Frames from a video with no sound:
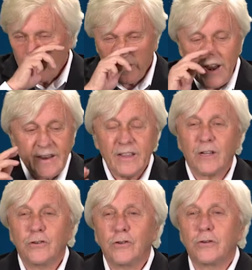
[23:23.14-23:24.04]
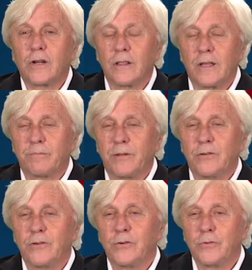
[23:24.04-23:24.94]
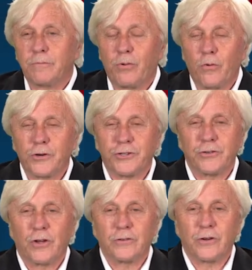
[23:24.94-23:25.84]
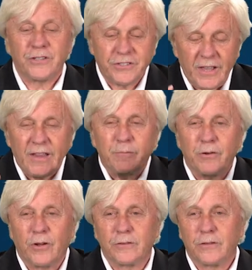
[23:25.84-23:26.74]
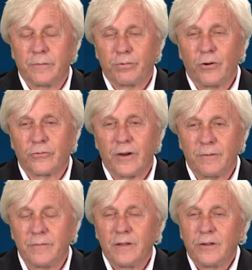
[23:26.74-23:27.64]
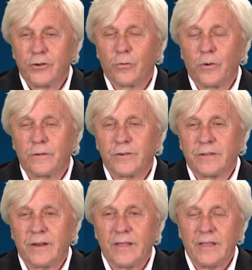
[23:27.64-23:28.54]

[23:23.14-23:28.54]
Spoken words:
We're adding a new clip, a new portion onto a segment onto the program, Your Word for Today.